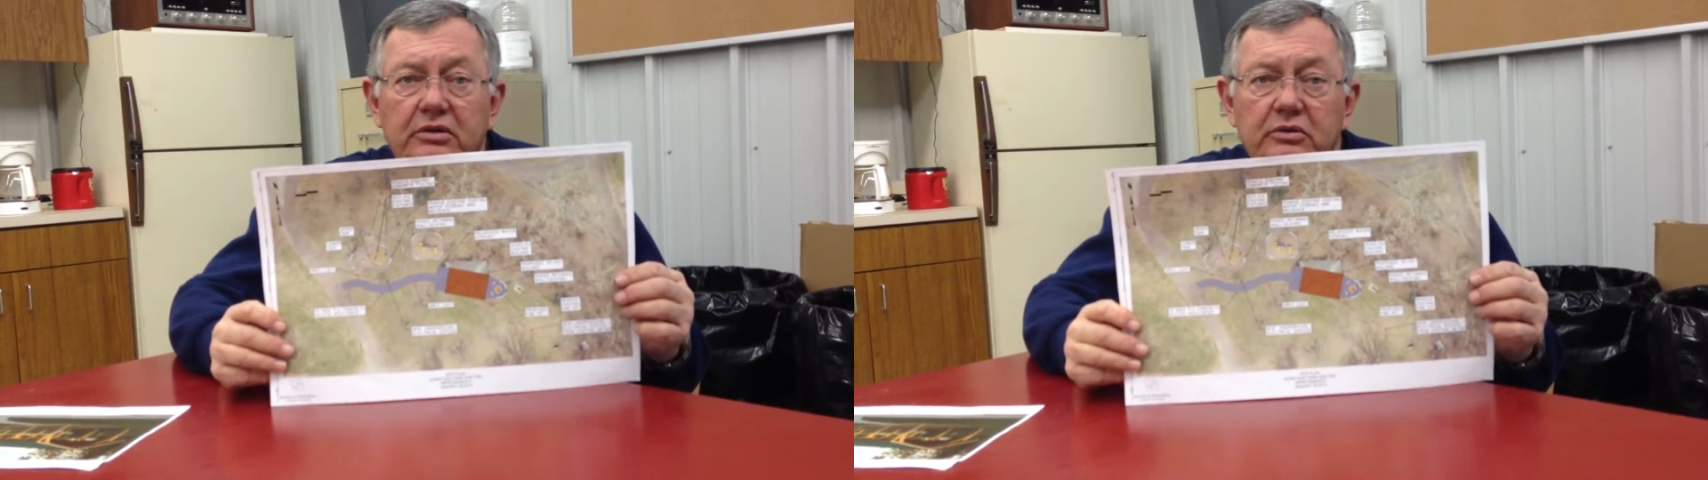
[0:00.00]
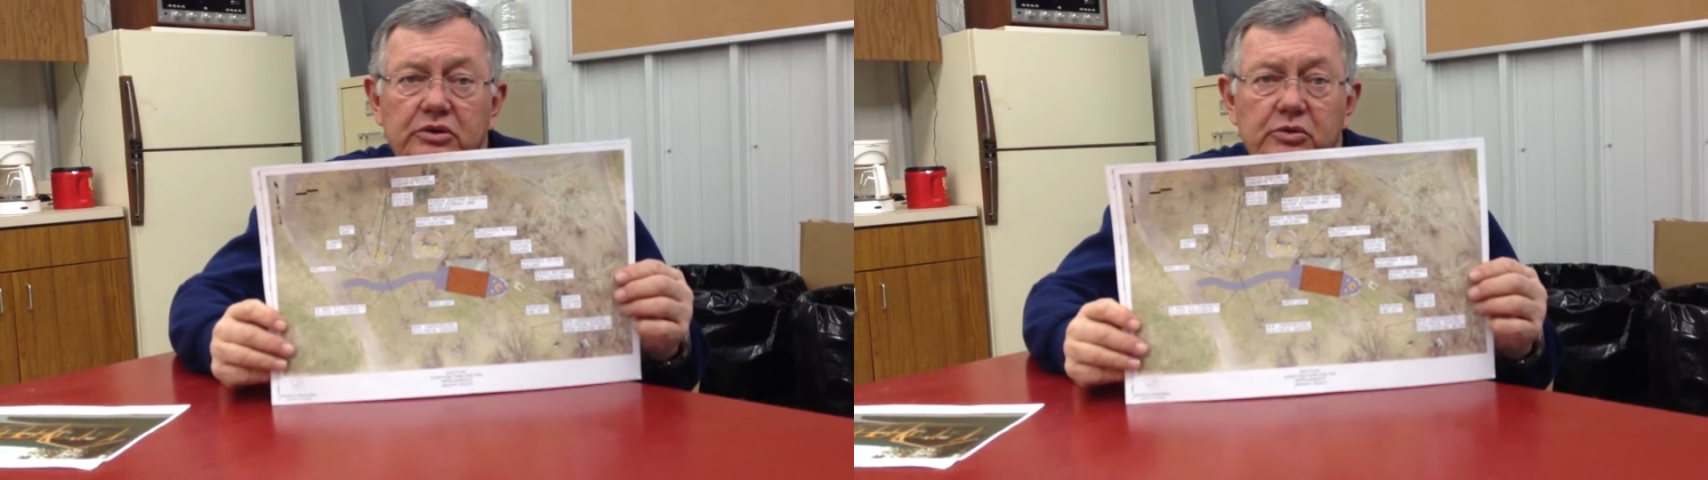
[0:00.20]

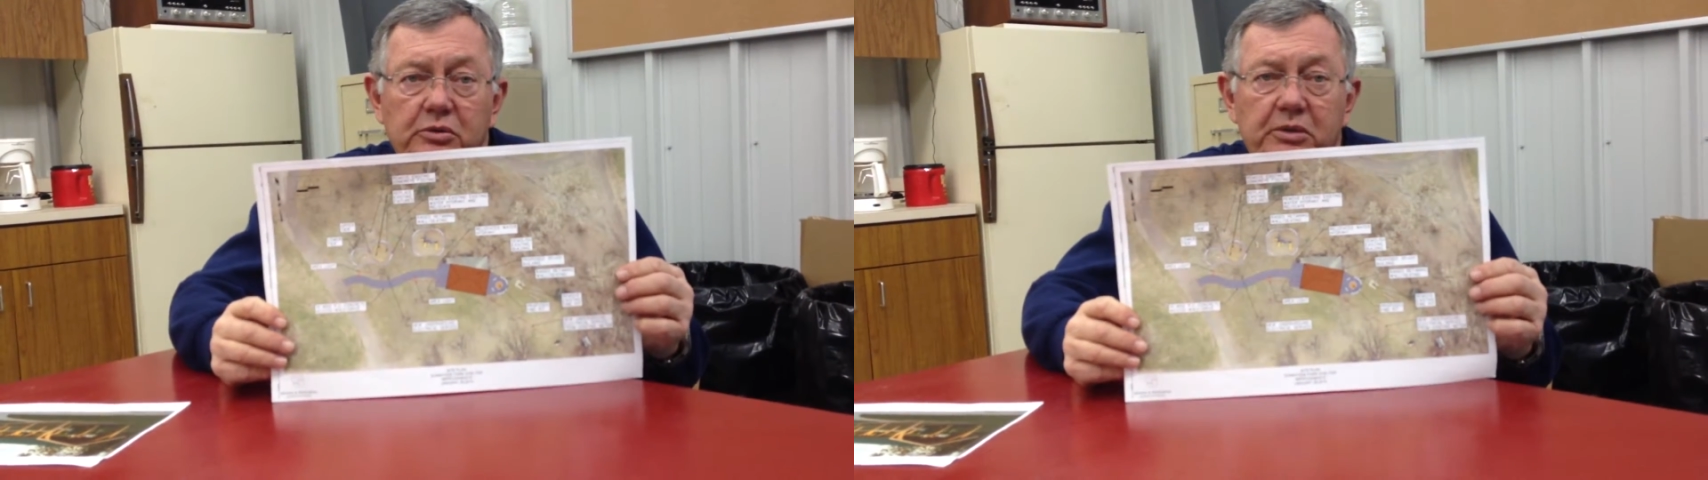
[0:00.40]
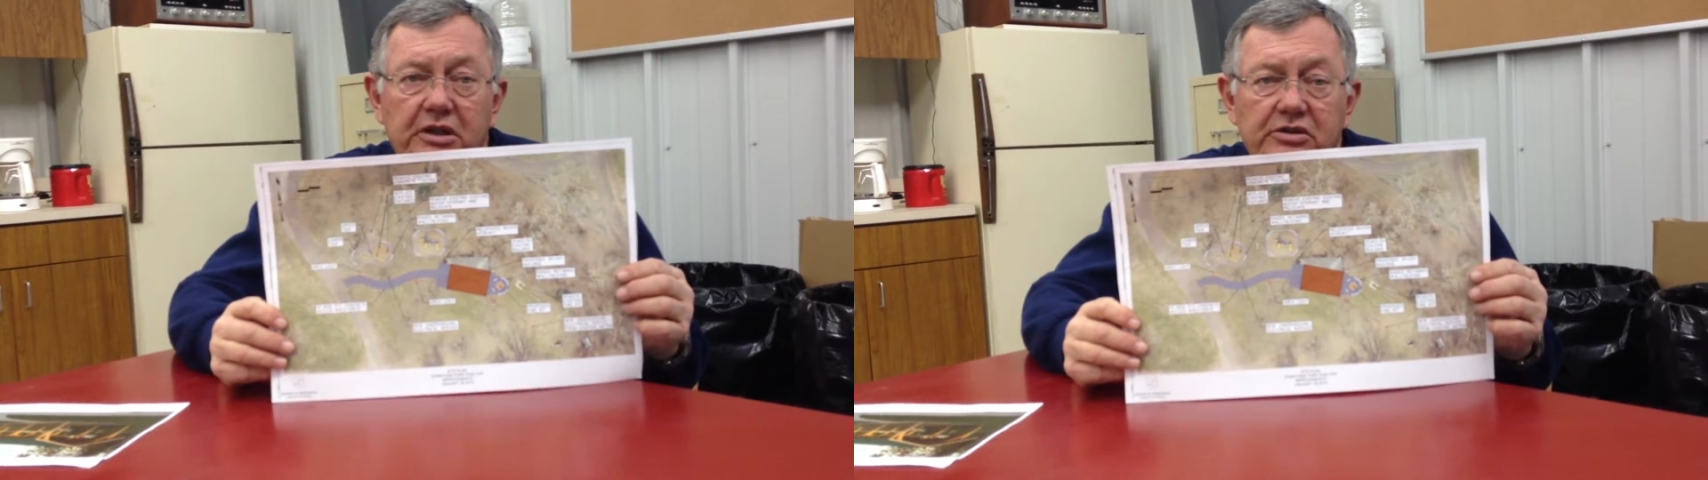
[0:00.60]
which would
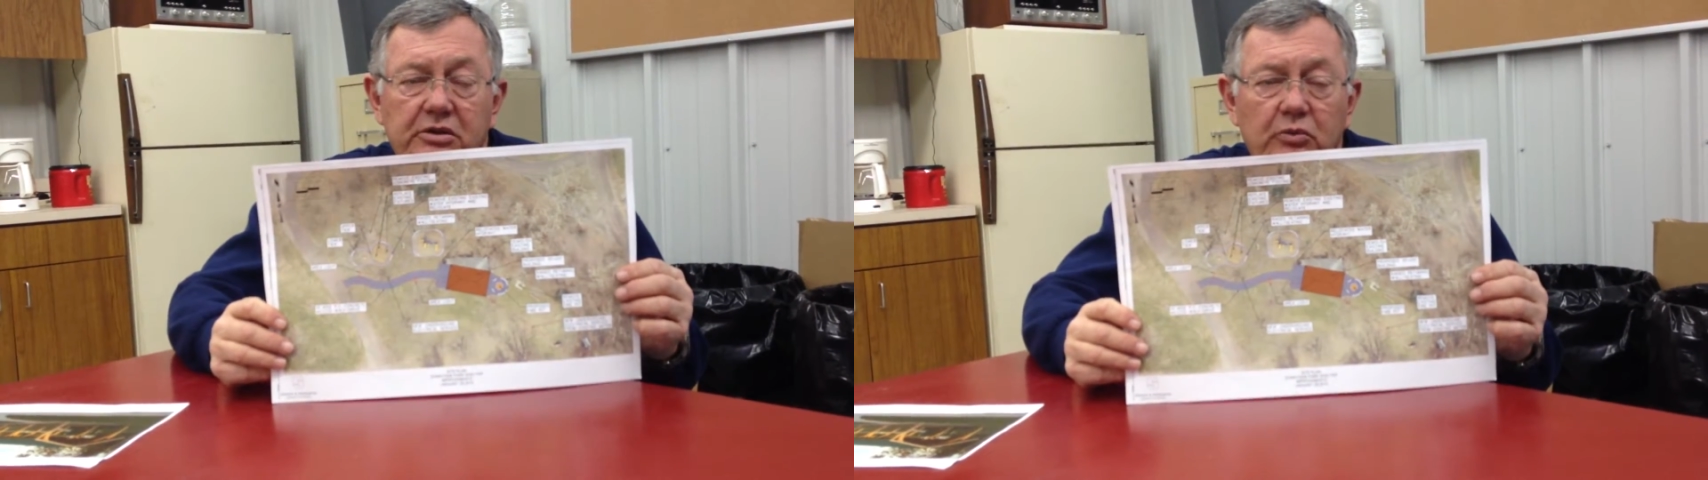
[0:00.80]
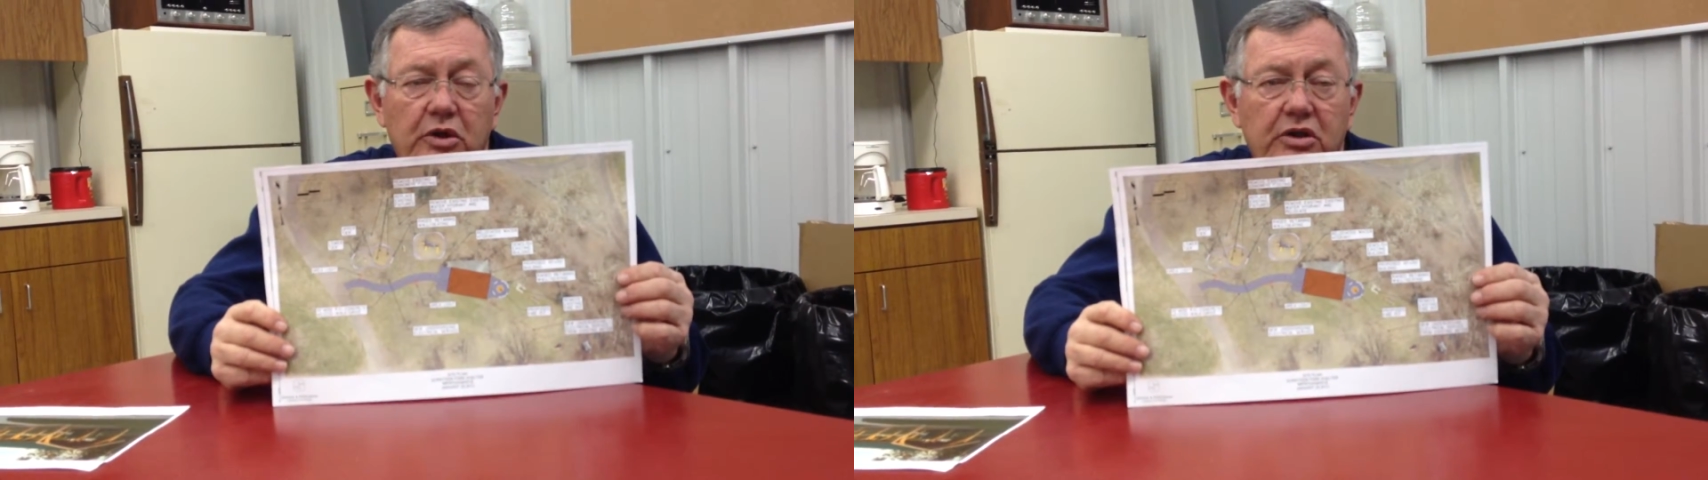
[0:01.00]
be
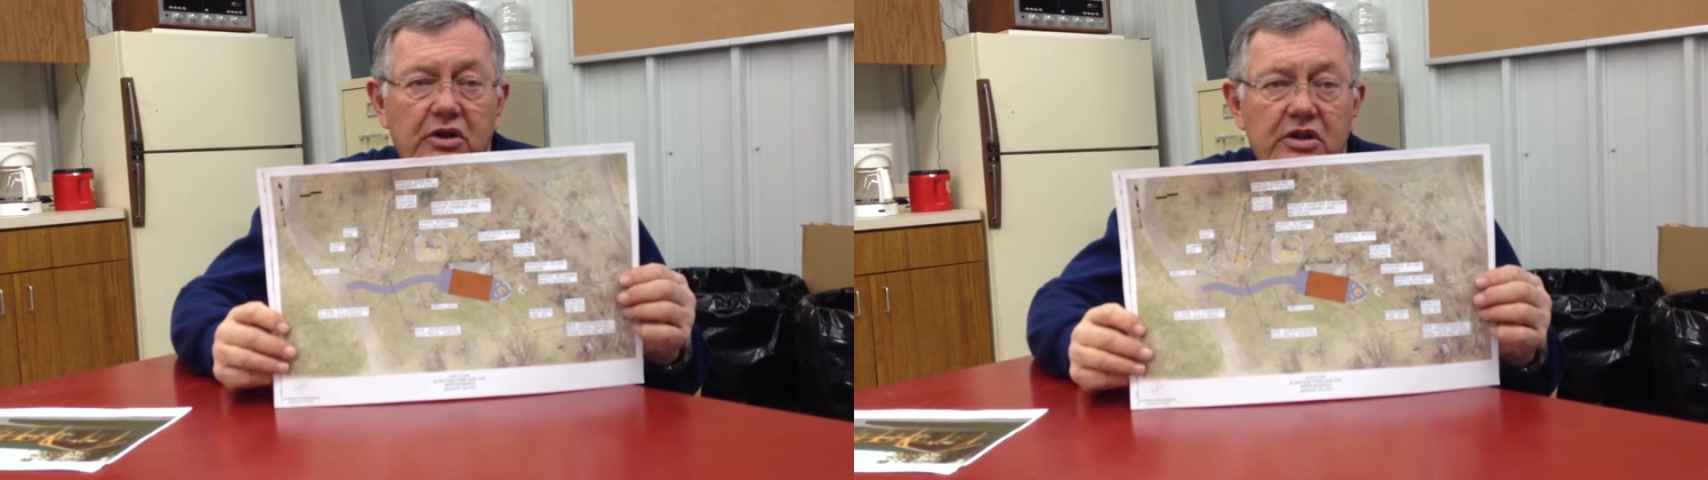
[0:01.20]
somewhat to